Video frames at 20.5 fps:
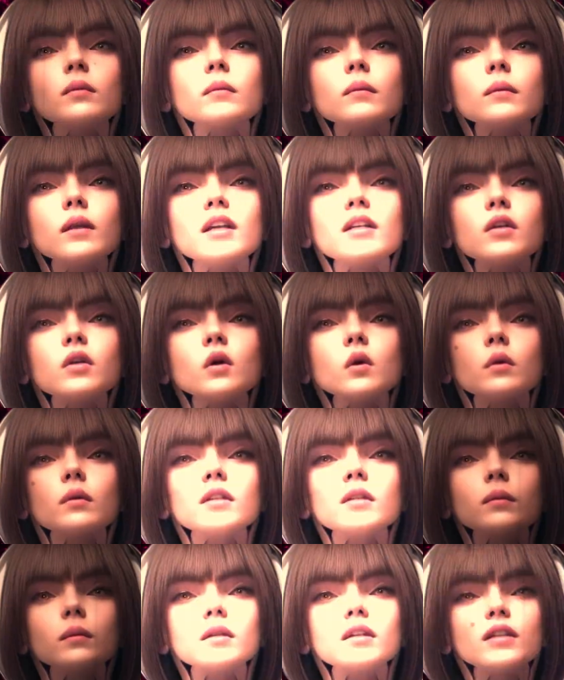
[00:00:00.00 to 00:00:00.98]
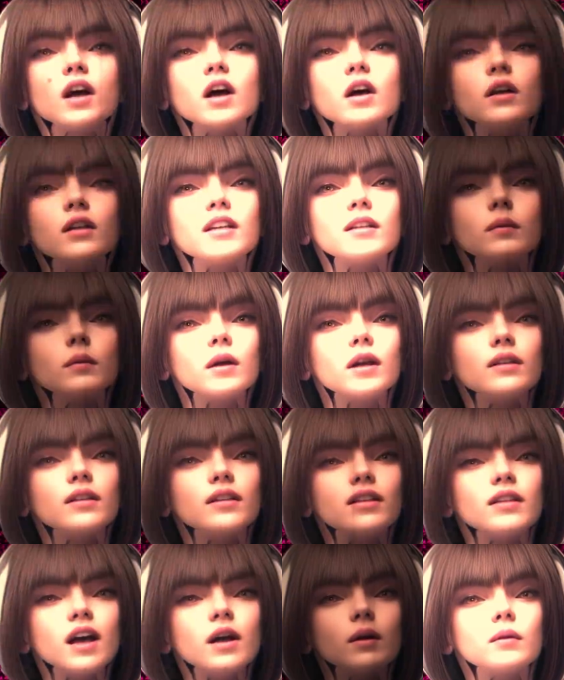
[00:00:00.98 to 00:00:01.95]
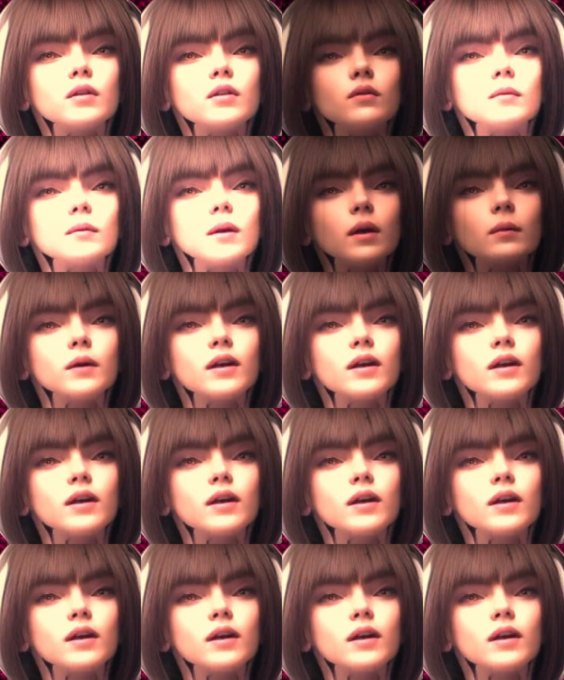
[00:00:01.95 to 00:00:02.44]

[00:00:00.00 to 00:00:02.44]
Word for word: My soul has been darkened by the depths of my